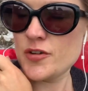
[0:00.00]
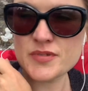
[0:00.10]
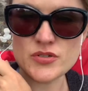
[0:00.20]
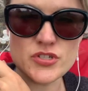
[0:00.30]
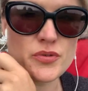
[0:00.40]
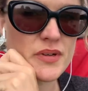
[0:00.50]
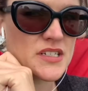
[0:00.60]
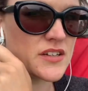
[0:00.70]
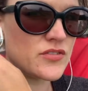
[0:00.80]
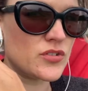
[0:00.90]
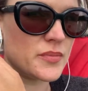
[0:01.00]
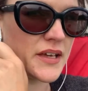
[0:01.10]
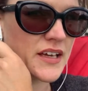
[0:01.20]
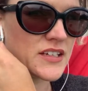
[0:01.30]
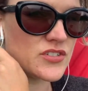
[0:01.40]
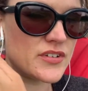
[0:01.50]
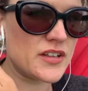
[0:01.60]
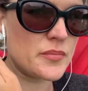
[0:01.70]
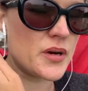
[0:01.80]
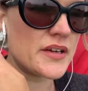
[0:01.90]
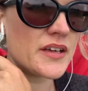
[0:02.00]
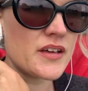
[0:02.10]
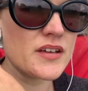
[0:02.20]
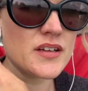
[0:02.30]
it's not too windy. I've got my hand around the mic.